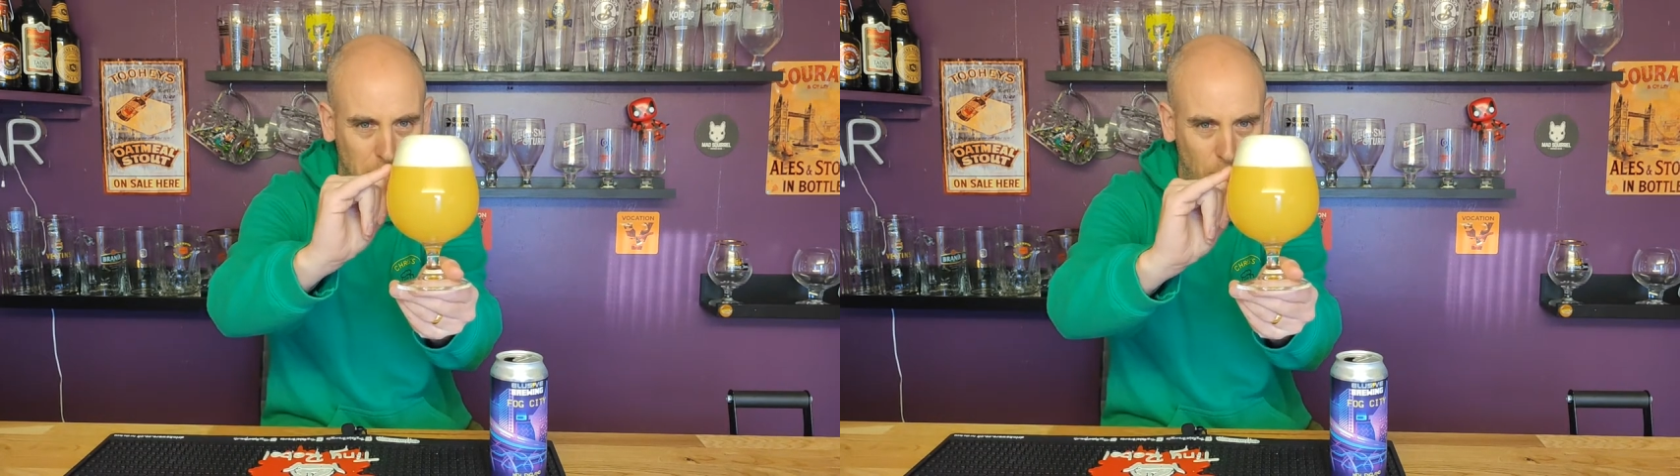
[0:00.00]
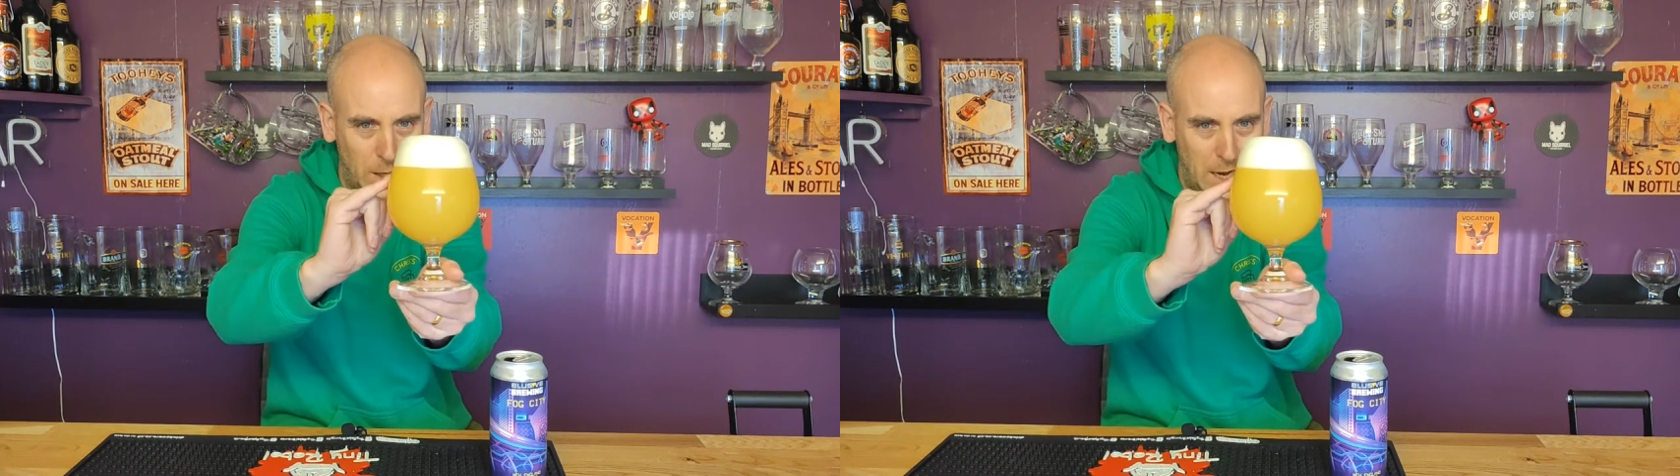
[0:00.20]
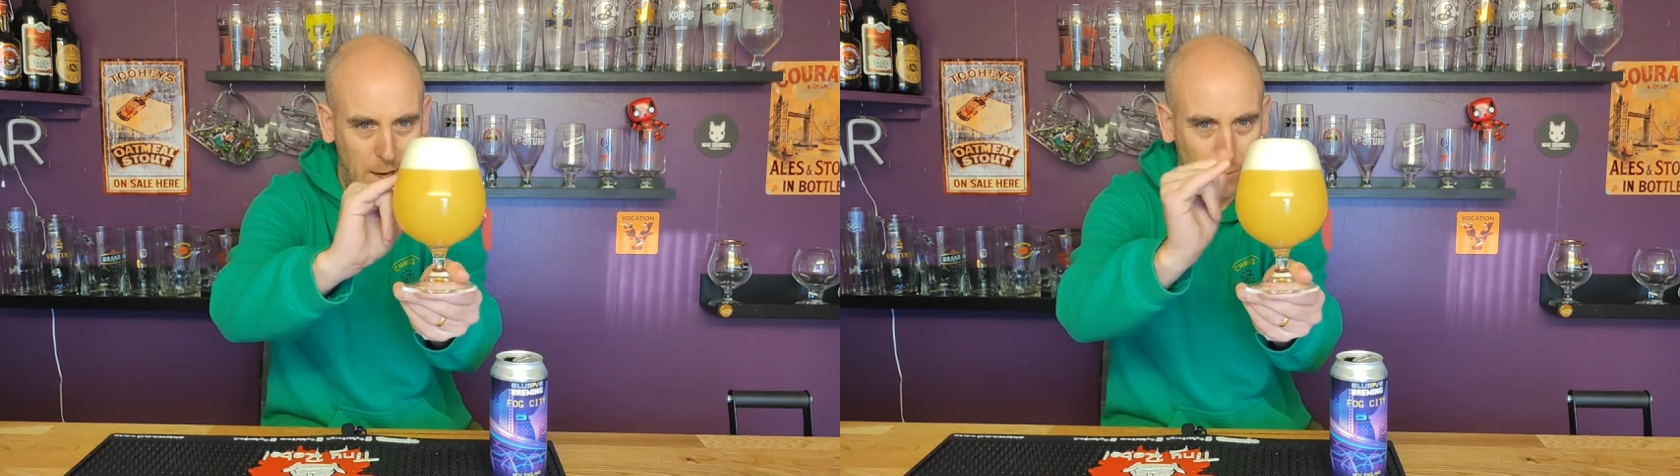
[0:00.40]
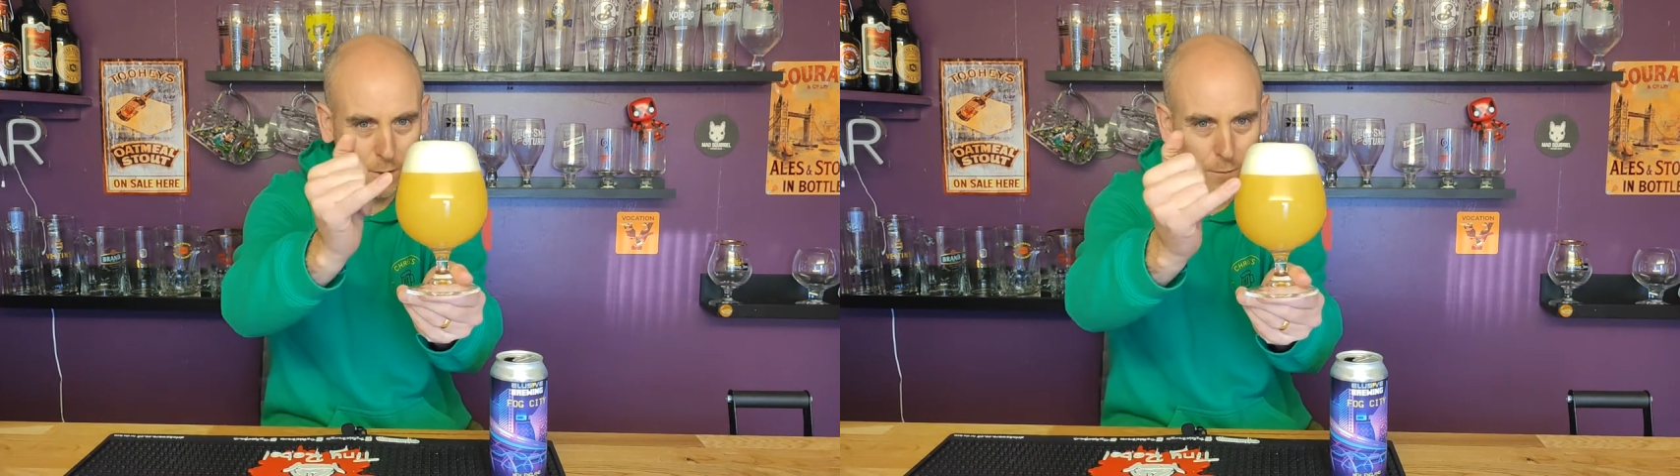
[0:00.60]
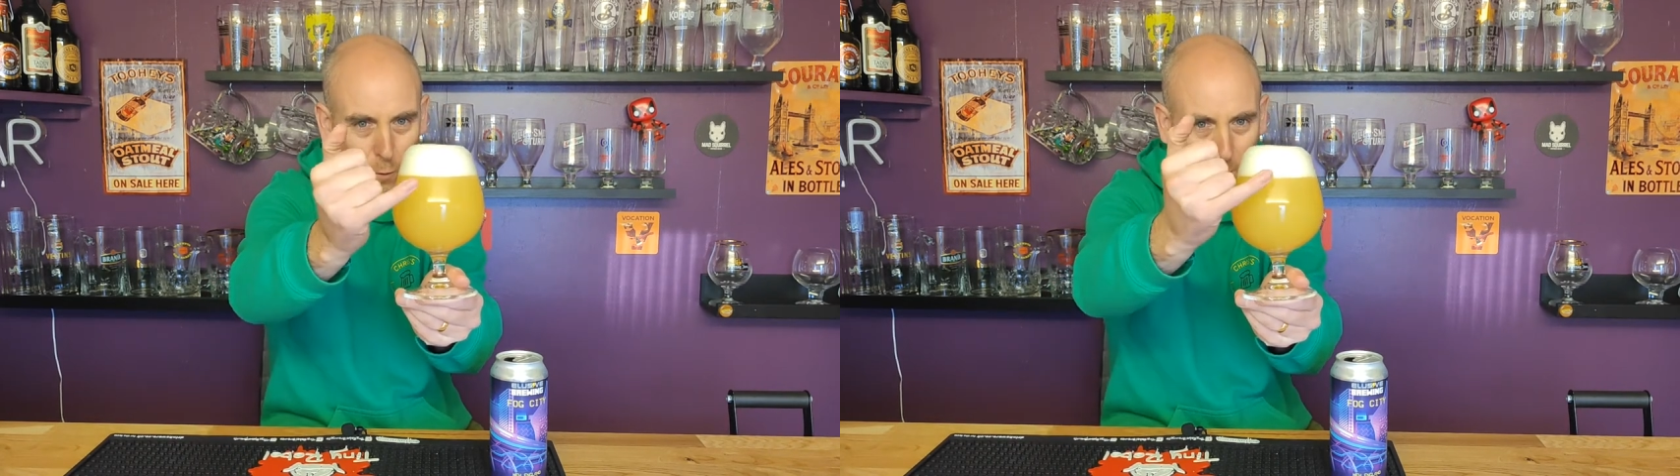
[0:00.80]
little
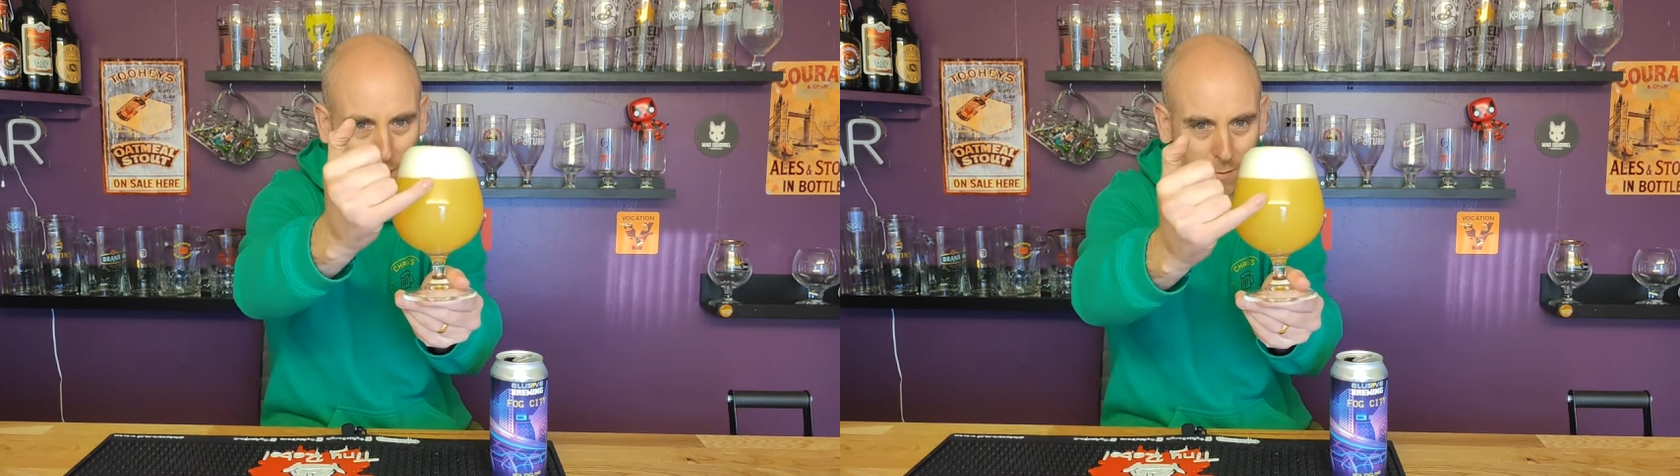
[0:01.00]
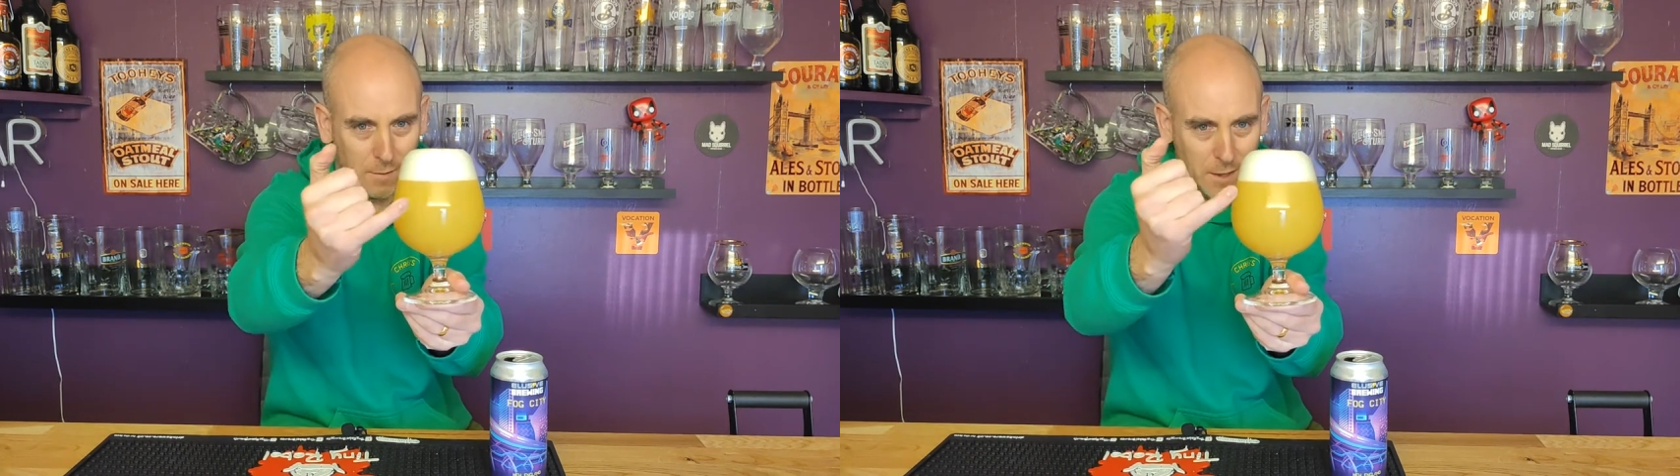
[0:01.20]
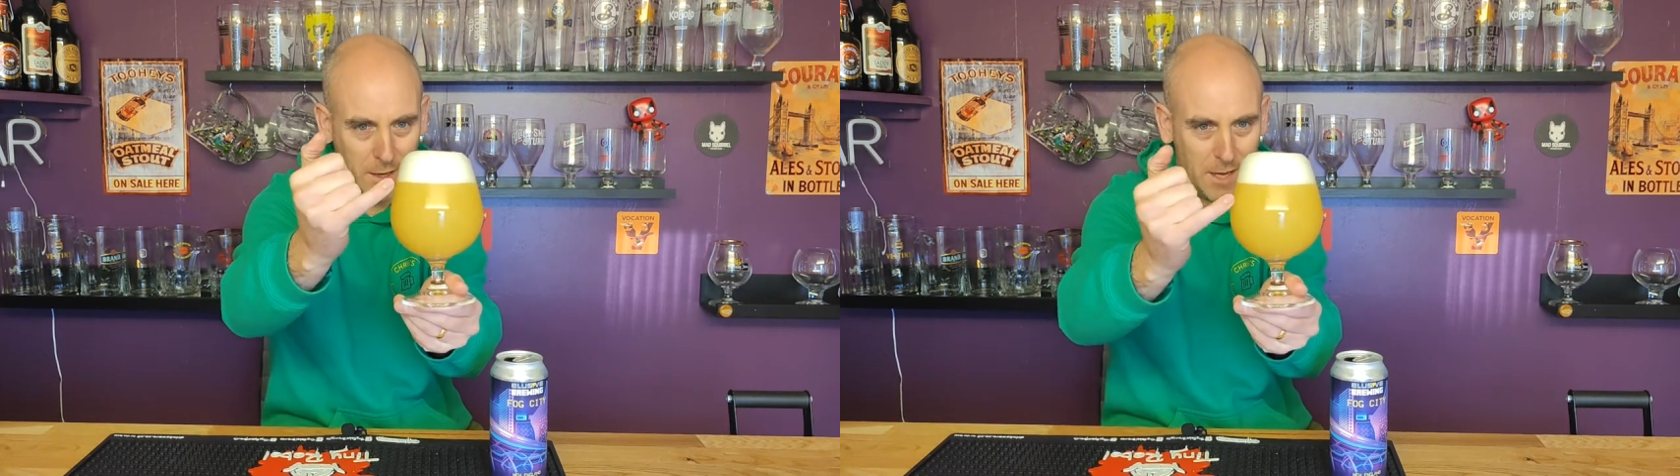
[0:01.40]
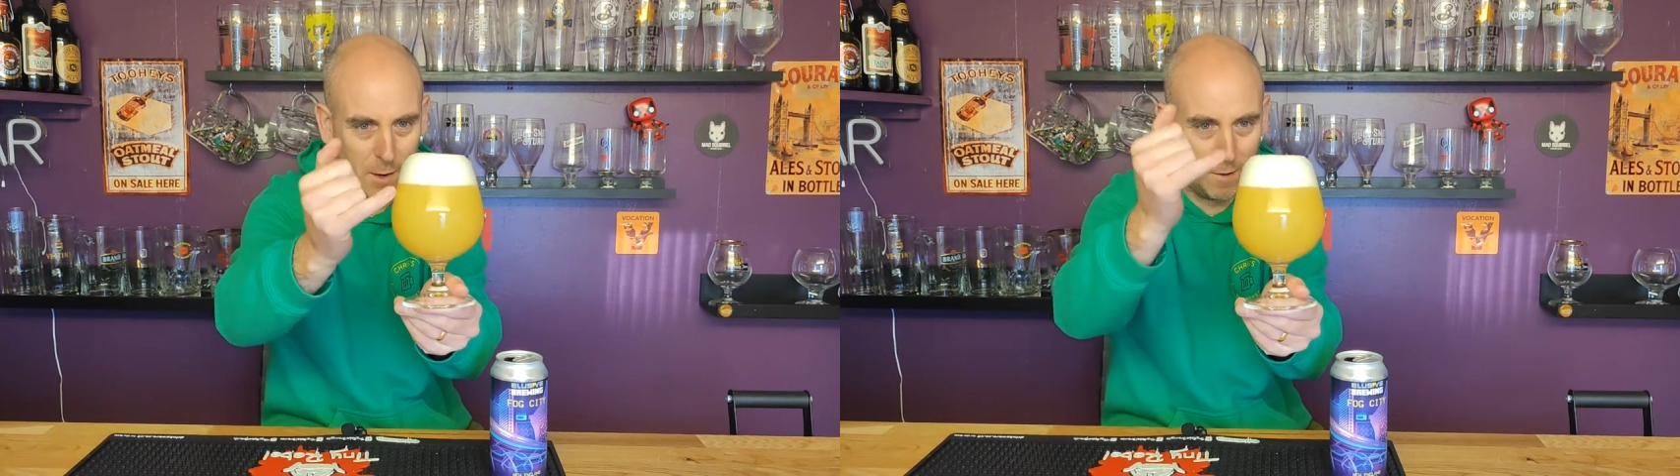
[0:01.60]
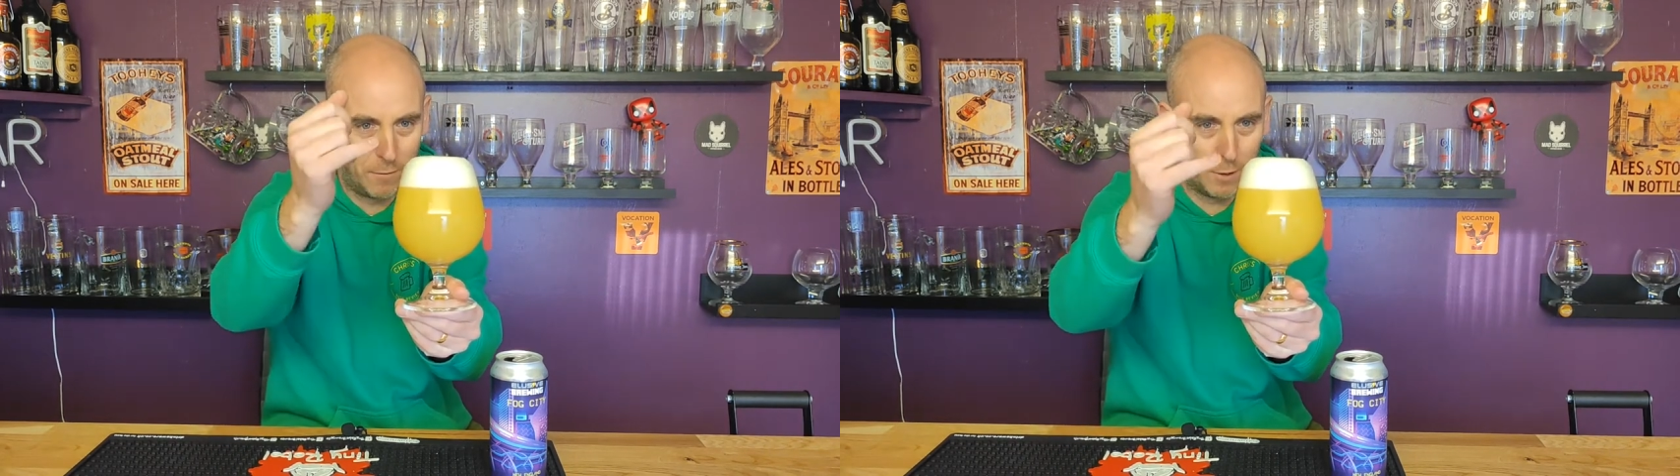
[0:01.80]
clouds forming under here.